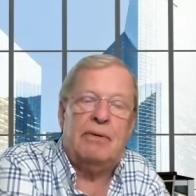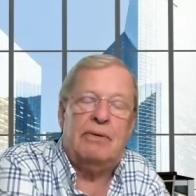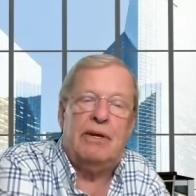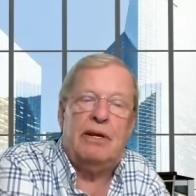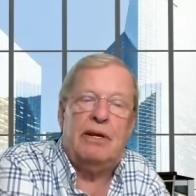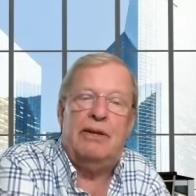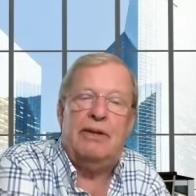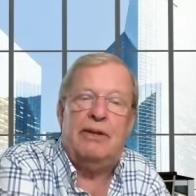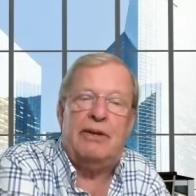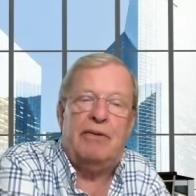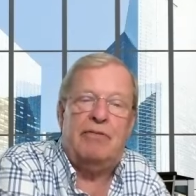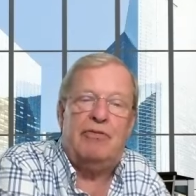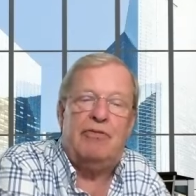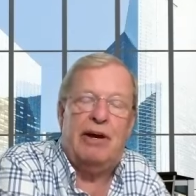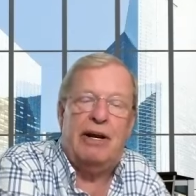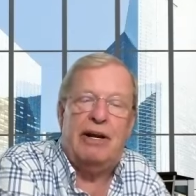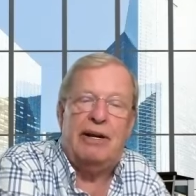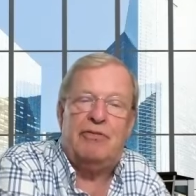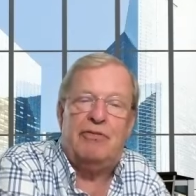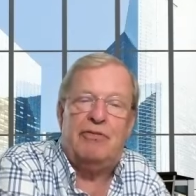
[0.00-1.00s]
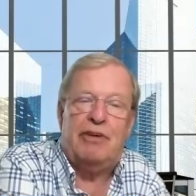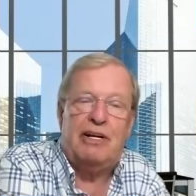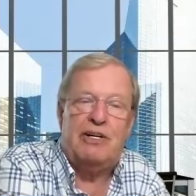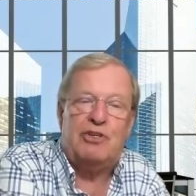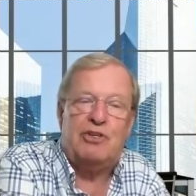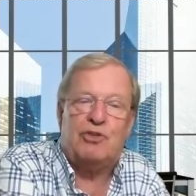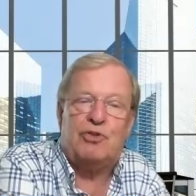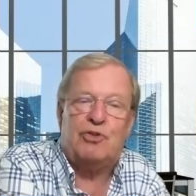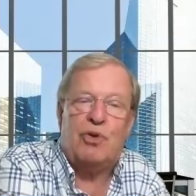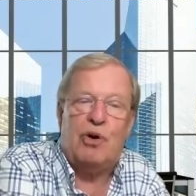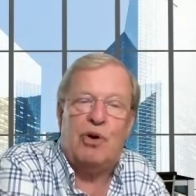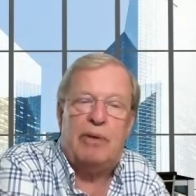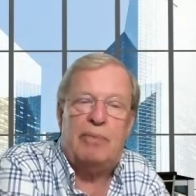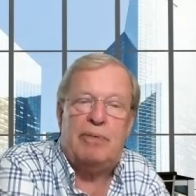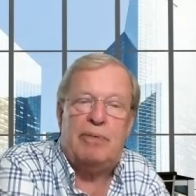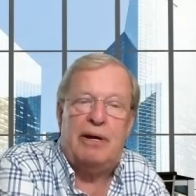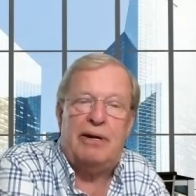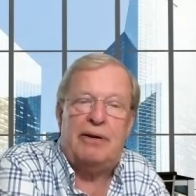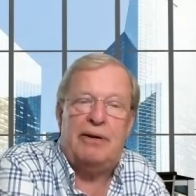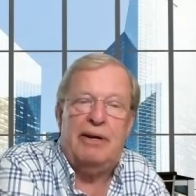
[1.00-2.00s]
a funny, funny story,
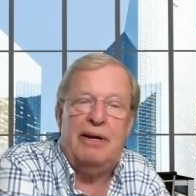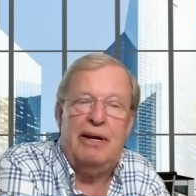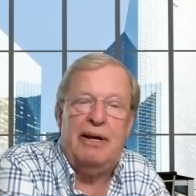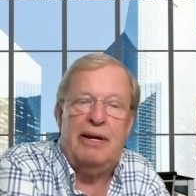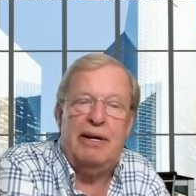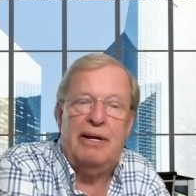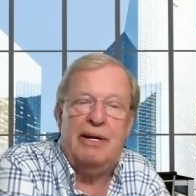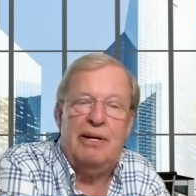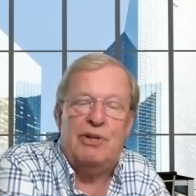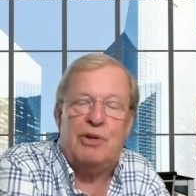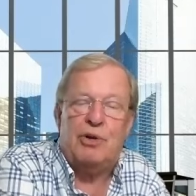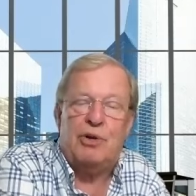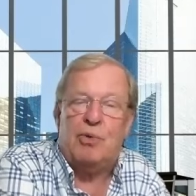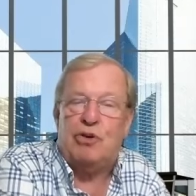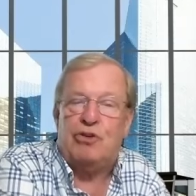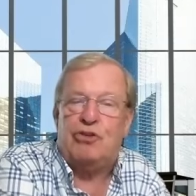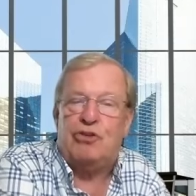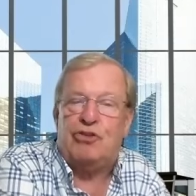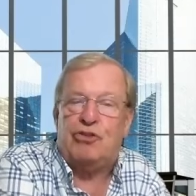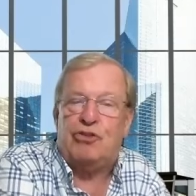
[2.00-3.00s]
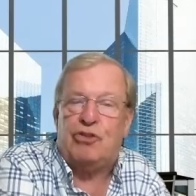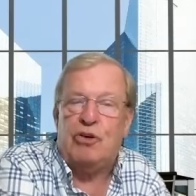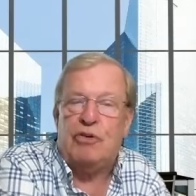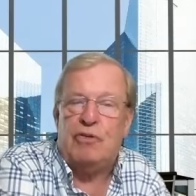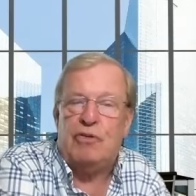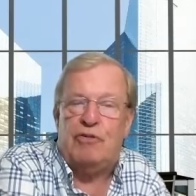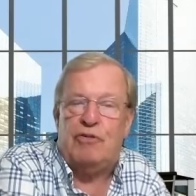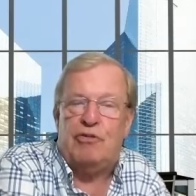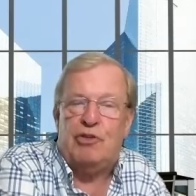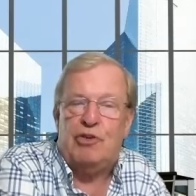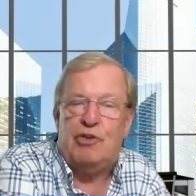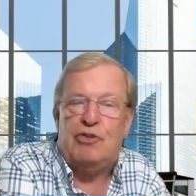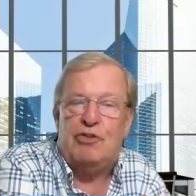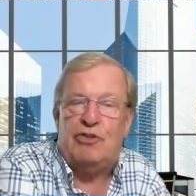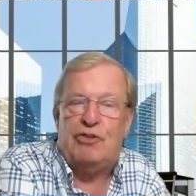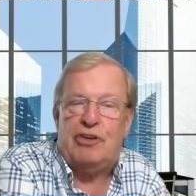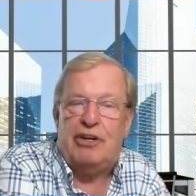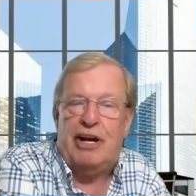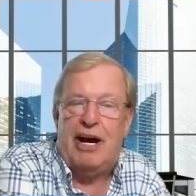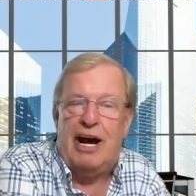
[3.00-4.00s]
but there were certain
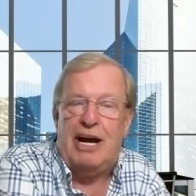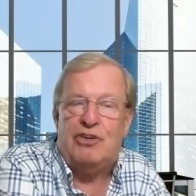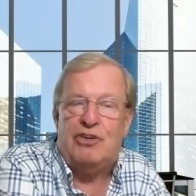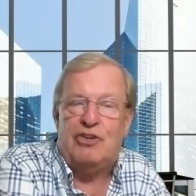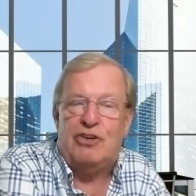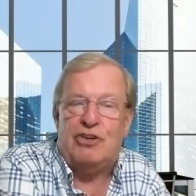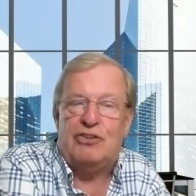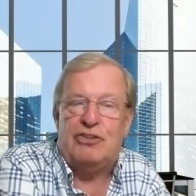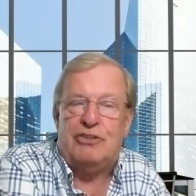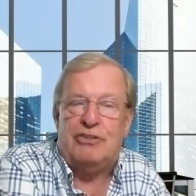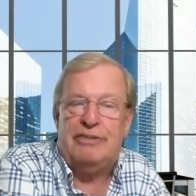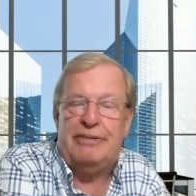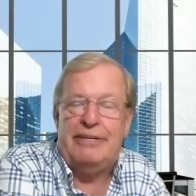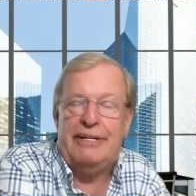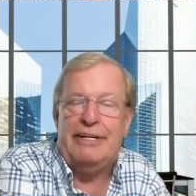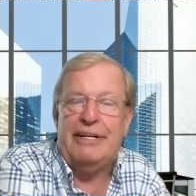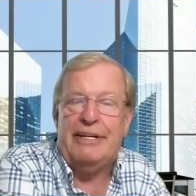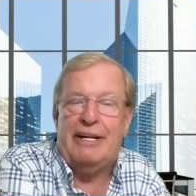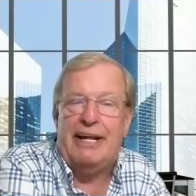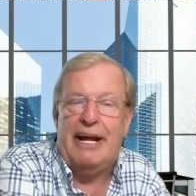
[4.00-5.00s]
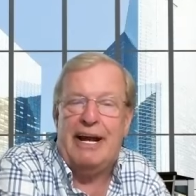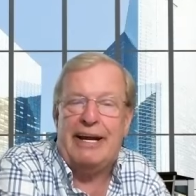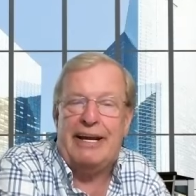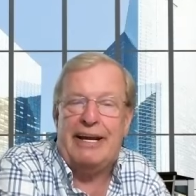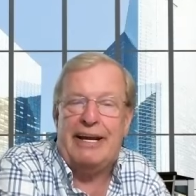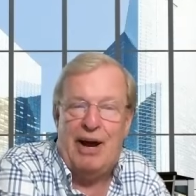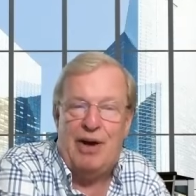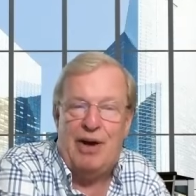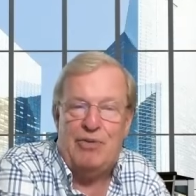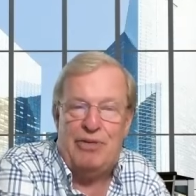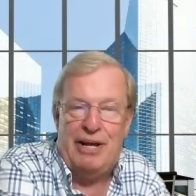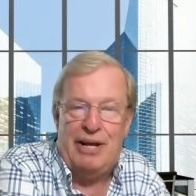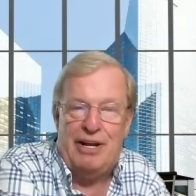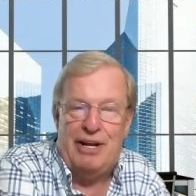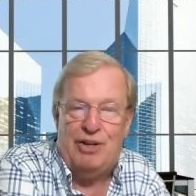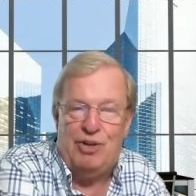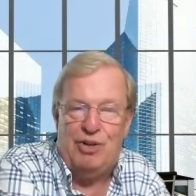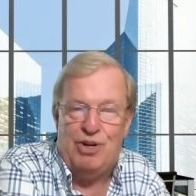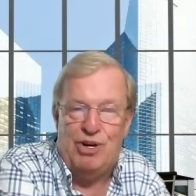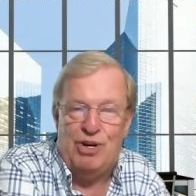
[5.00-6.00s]
foods that I just didn't like how
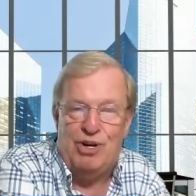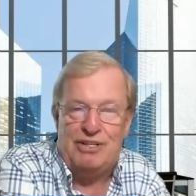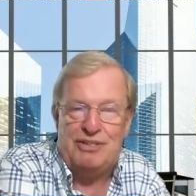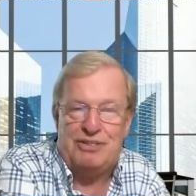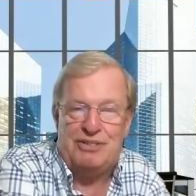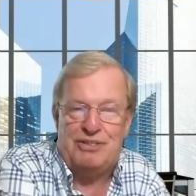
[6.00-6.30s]
they looked,